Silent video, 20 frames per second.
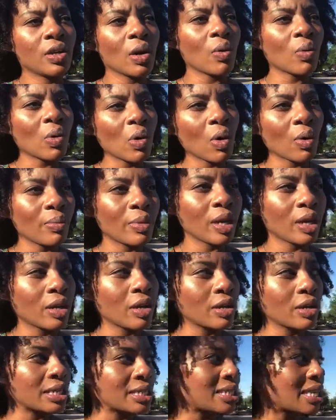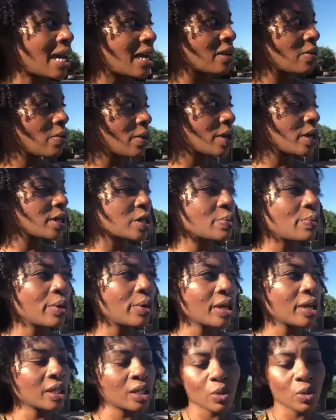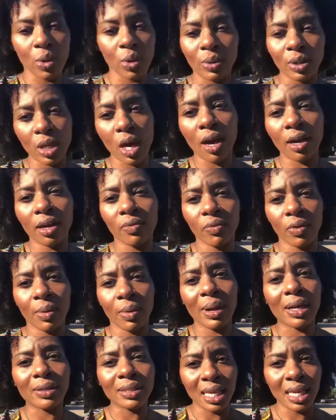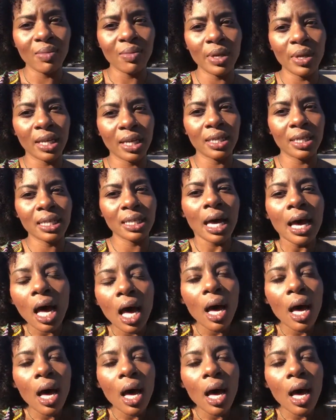don't quote me on her exact words, but because we were talking for about 10 minutes,